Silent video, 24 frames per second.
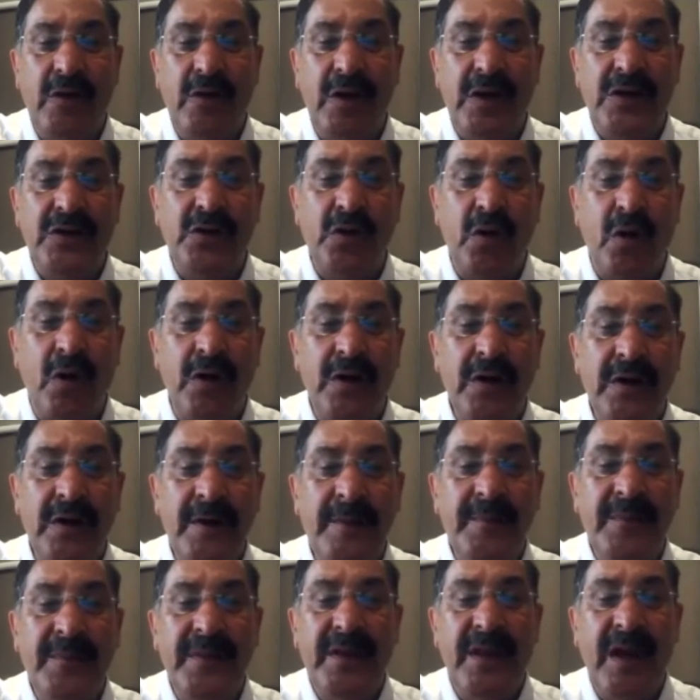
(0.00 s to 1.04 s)
cholesterol.
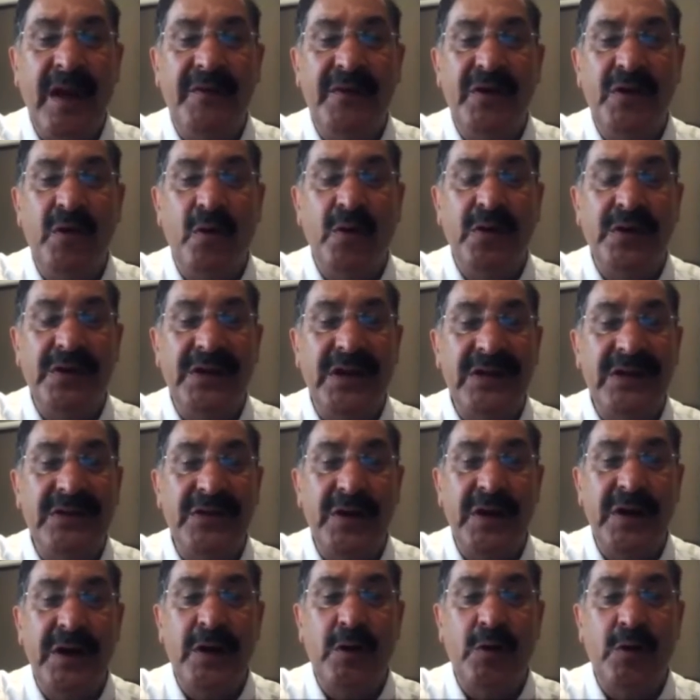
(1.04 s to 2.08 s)
Now we don't
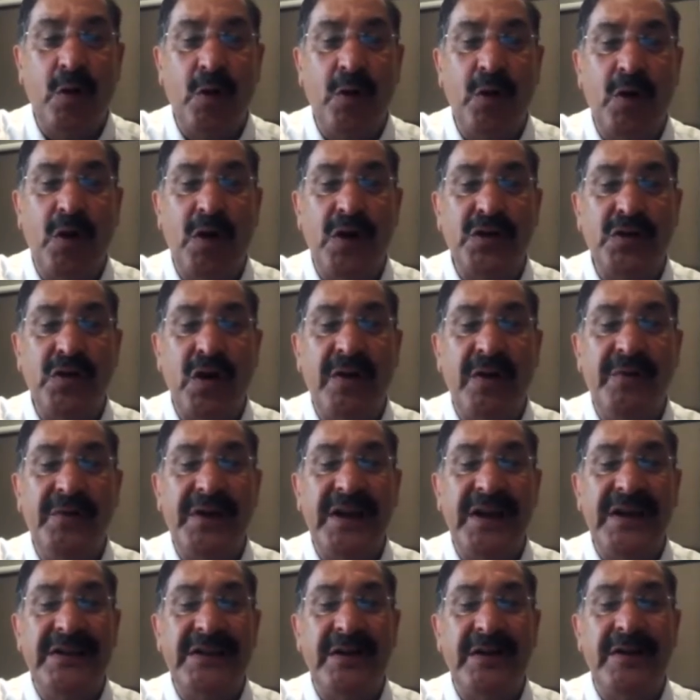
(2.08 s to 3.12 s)
consider total cholesterol, we
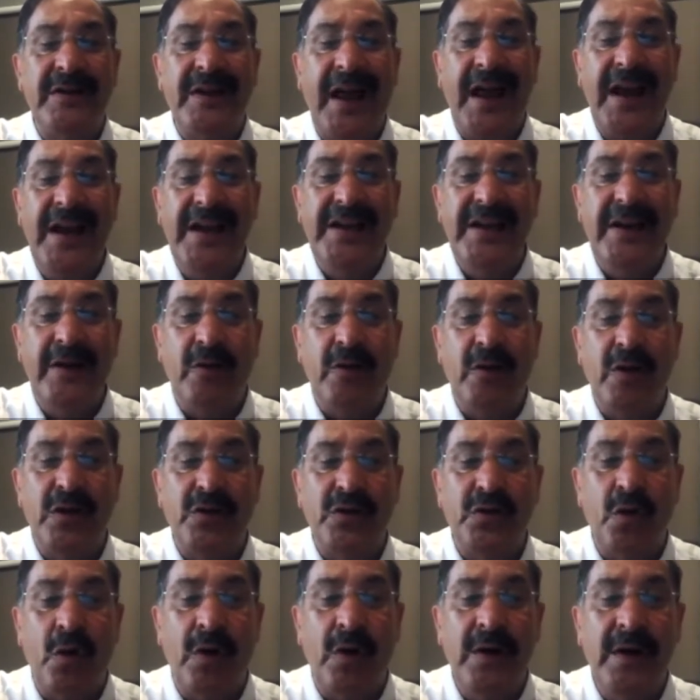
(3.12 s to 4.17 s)
consider LDL
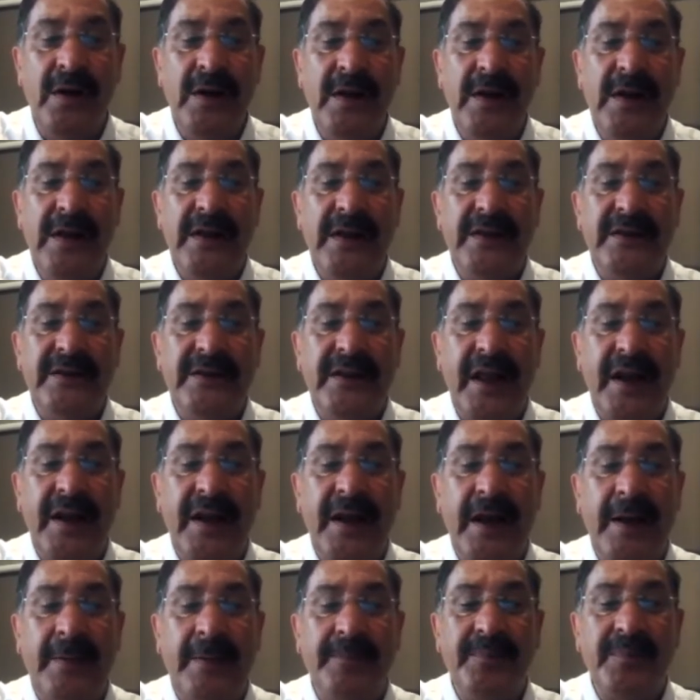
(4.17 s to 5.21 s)
cholesterol. Then
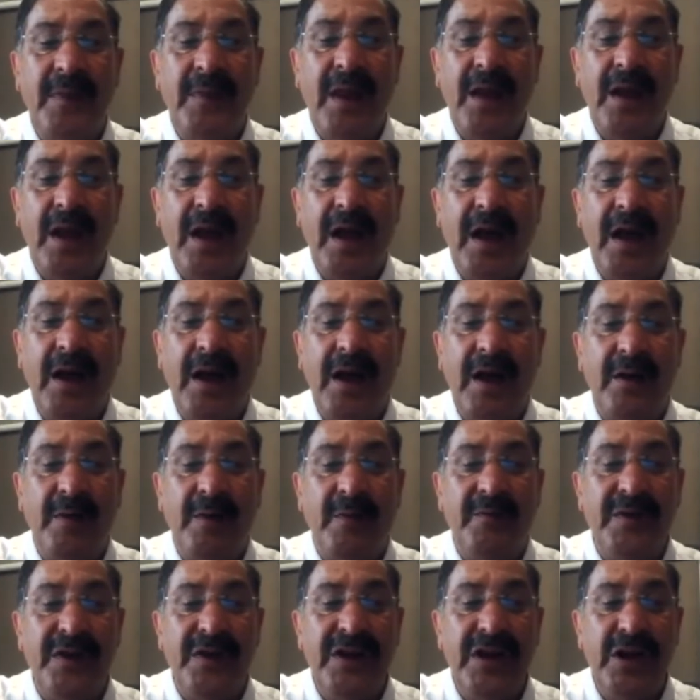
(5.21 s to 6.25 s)

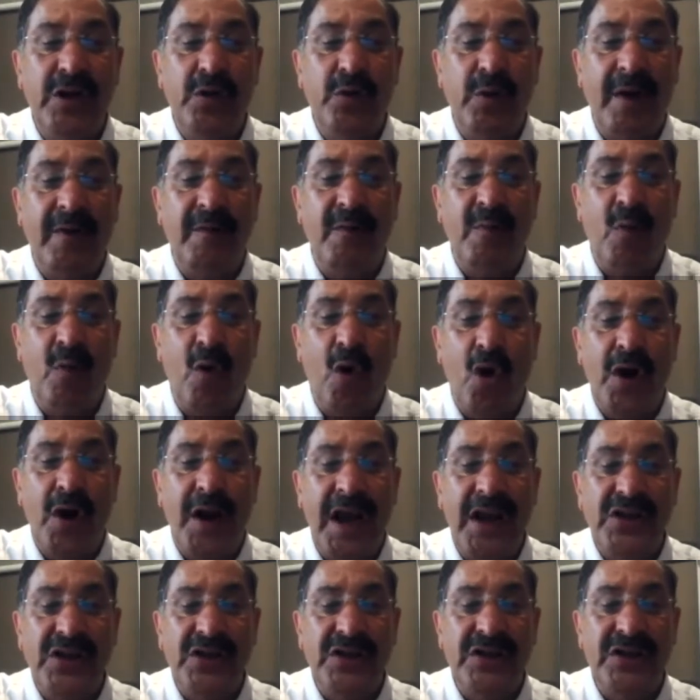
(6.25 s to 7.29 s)
we need to have more
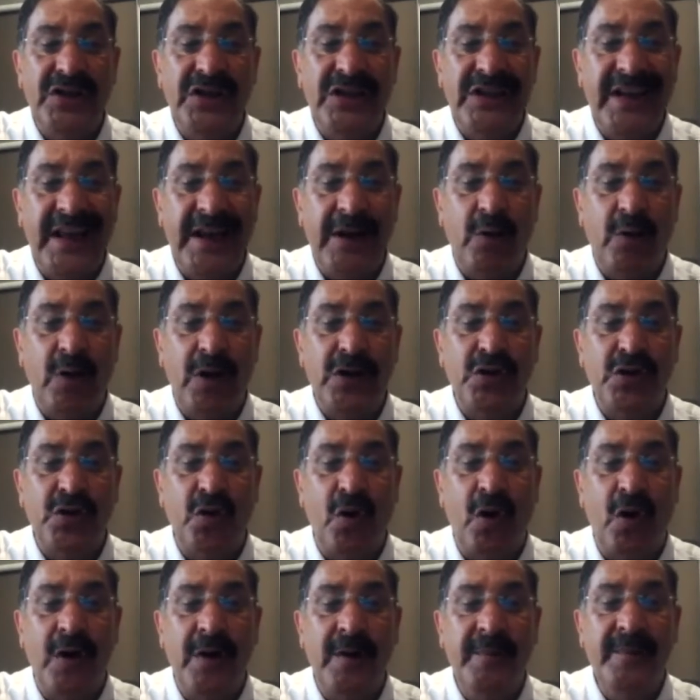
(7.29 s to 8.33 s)
HDL
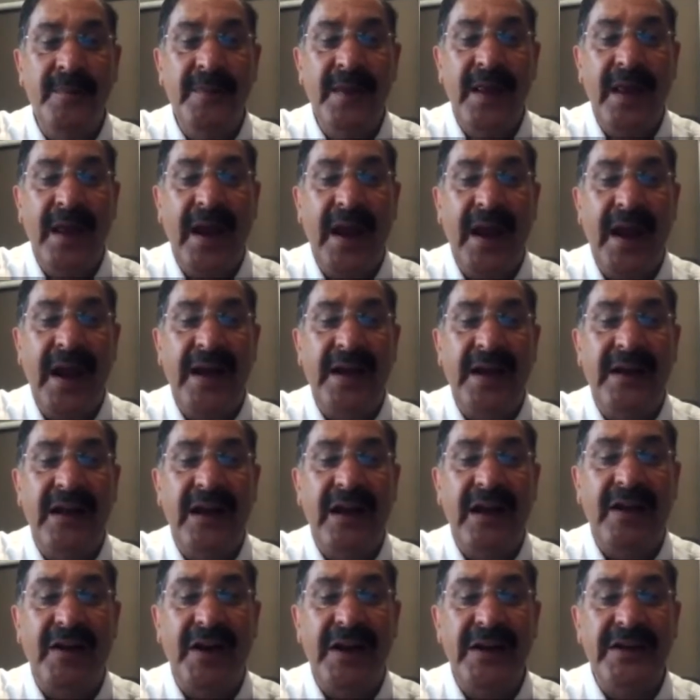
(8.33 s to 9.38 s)
cholesterol, and
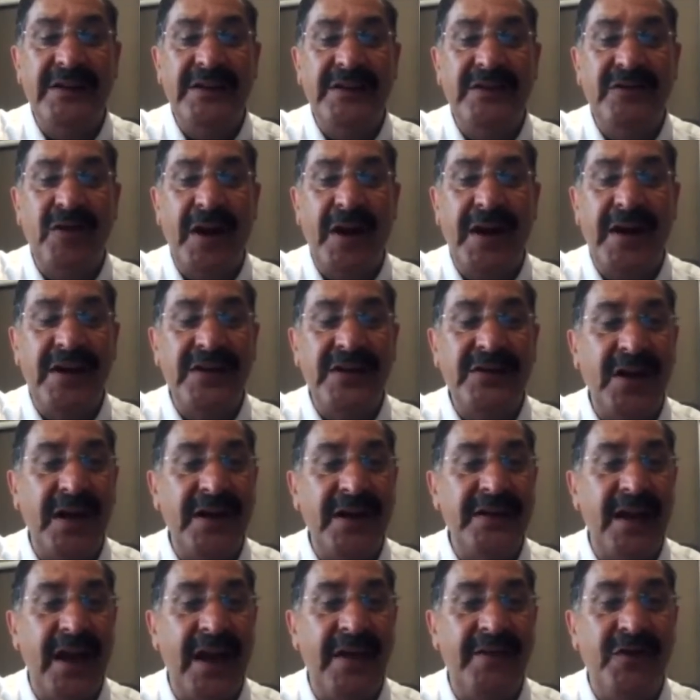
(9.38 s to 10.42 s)
raised
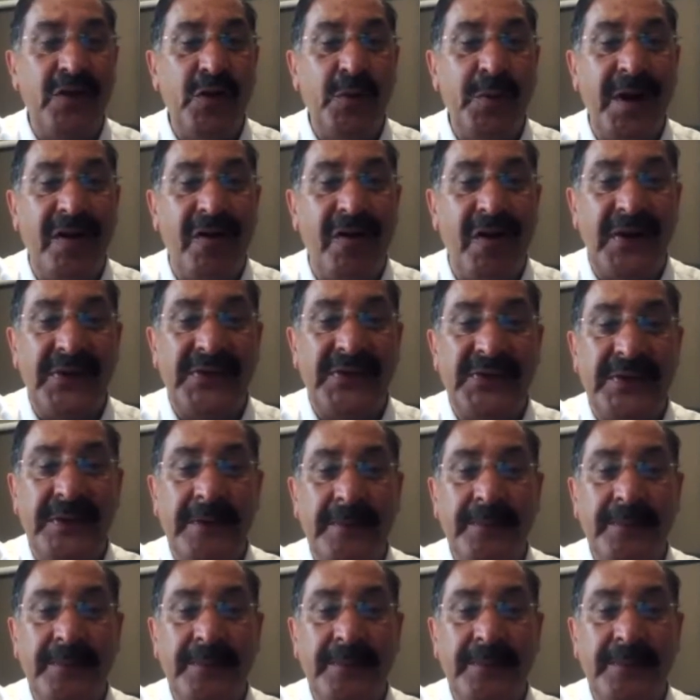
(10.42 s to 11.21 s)
triglyceride have to be addressed.